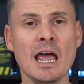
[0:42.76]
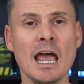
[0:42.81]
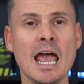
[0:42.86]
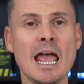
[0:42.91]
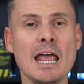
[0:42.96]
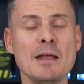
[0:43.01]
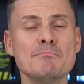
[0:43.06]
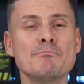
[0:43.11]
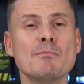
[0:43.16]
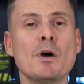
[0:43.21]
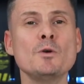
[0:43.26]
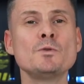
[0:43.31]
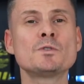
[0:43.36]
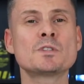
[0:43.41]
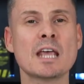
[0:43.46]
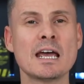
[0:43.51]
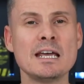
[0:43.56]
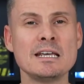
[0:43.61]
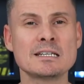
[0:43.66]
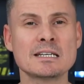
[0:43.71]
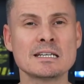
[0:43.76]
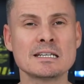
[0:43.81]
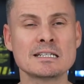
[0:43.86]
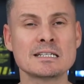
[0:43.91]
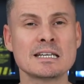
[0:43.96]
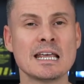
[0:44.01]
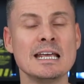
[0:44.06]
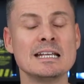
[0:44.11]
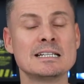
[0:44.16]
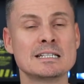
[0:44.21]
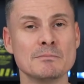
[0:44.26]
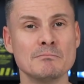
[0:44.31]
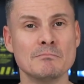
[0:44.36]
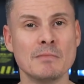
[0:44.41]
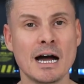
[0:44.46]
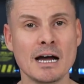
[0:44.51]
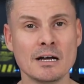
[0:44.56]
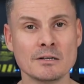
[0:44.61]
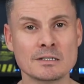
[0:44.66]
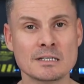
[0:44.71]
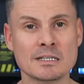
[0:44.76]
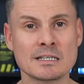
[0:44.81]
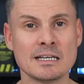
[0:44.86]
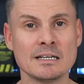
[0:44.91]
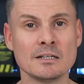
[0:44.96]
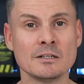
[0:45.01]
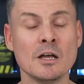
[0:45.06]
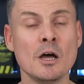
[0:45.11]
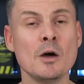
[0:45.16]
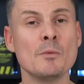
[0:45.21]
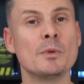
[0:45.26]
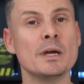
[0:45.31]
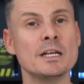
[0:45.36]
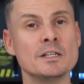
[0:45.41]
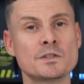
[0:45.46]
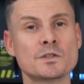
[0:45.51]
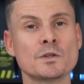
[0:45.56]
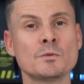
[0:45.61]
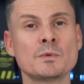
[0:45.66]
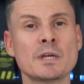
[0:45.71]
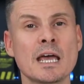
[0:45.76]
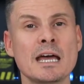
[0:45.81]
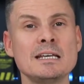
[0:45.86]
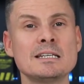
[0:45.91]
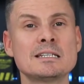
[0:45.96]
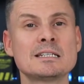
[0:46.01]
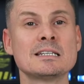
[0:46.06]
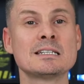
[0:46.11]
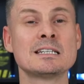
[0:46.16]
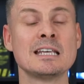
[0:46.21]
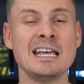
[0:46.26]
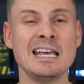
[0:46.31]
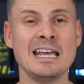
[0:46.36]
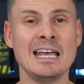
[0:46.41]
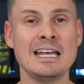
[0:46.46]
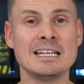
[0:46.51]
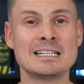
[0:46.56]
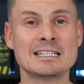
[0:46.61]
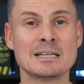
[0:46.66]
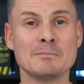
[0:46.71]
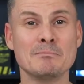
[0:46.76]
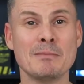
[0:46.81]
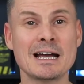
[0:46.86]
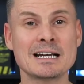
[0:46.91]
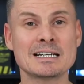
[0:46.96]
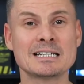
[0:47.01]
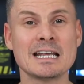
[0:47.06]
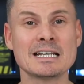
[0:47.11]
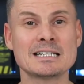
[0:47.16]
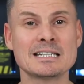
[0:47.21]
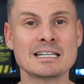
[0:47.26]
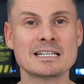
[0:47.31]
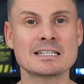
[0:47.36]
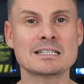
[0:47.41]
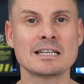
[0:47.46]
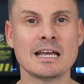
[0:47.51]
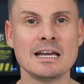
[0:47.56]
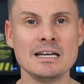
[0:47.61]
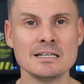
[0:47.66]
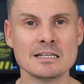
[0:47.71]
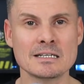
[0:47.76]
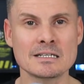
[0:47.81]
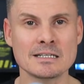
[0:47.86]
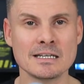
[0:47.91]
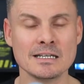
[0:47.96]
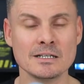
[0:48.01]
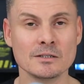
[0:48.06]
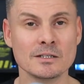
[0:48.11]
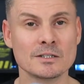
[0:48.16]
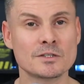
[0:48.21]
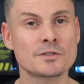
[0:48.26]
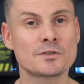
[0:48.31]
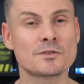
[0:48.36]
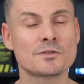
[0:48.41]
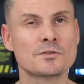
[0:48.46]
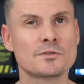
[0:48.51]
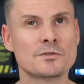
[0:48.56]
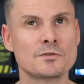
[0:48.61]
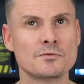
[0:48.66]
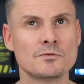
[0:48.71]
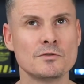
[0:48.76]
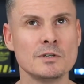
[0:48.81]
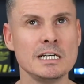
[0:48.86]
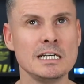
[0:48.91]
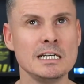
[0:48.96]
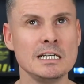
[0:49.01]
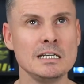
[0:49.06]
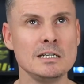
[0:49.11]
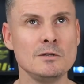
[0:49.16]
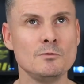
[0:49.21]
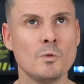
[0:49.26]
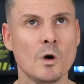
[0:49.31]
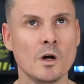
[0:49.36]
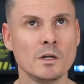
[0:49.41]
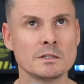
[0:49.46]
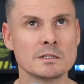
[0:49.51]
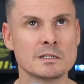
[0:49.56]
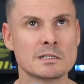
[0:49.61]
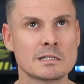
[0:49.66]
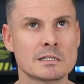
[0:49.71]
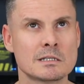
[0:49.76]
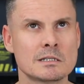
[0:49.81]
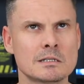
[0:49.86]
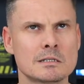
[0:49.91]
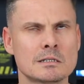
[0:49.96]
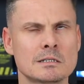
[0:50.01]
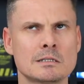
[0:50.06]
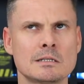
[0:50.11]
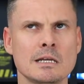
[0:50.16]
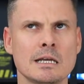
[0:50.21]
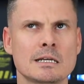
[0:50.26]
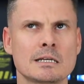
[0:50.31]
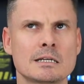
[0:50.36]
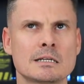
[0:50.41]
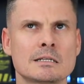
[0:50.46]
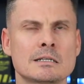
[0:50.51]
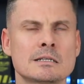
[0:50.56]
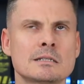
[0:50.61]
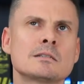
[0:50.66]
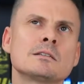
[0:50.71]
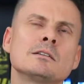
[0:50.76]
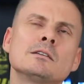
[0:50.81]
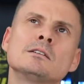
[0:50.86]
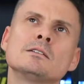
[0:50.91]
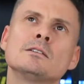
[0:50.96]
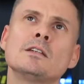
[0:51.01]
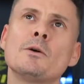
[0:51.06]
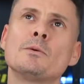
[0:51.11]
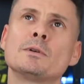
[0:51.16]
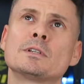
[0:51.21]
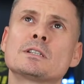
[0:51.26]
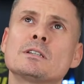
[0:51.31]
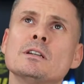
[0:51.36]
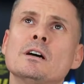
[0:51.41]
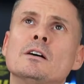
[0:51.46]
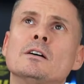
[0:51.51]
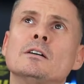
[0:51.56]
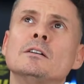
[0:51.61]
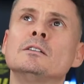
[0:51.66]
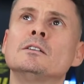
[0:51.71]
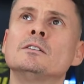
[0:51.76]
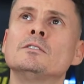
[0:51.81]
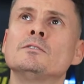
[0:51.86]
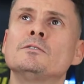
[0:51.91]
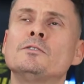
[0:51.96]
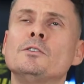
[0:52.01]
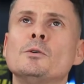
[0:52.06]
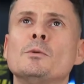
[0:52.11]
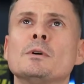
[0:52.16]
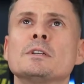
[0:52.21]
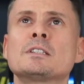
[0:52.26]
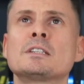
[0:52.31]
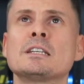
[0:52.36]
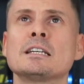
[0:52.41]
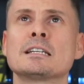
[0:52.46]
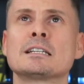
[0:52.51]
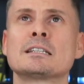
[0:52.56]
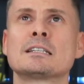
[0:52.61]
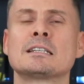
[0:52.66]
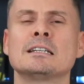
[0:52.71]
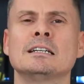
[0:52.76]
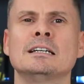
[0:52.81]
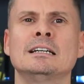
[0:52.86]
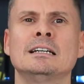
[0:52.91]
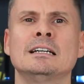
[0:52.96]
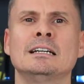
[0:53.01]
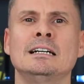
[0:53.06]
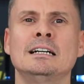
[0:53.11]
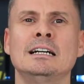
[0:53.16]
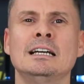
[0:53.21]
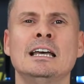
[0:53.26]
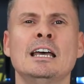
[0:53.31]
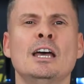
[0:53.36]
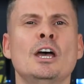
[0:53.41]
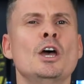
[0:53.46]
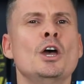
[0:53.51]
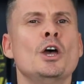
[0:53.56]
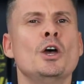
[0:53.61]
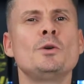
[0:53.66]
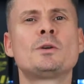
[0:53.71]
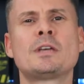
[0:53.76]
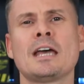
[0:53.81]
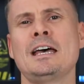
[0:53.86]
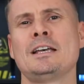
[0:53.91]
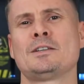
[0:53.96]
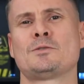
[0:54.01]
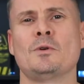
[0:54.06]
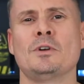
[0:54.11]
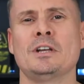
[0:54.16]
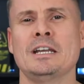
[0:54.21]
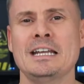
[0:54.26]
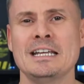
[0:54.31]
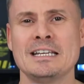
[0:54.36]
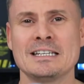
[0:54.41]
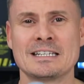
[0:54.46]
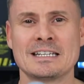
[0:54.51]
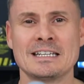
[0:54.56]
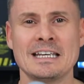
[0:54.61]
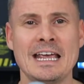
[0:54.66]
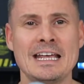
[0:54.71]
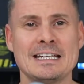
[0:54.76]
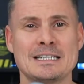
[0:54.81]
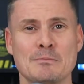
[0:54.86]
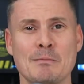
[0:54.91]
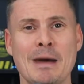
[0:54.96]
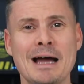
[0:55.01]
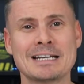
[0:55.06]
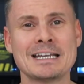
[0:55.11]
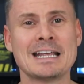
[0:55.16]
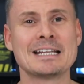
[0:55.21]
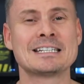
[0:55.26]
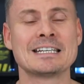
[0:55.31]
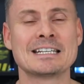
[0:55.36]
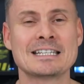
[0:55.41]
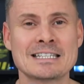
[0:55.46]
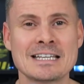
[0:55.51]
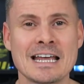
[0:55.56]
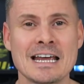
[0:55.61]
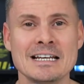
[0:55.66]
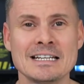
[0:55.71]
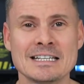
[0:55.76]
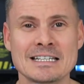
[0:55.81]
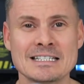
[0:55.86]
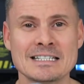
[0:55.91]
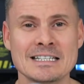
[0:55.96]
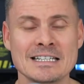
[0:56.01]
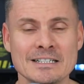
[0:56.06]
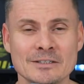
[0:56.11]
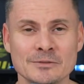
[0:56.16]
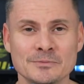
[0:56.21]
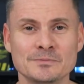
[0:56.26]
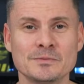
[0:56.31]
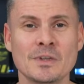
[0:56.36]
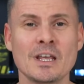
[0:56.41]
In most cases, it's a mild steel, but in some cases, it's a magnetic stainless steel. It's 316. No, it's not. 416. Who cares what it is? It's a magnetic stainless steel.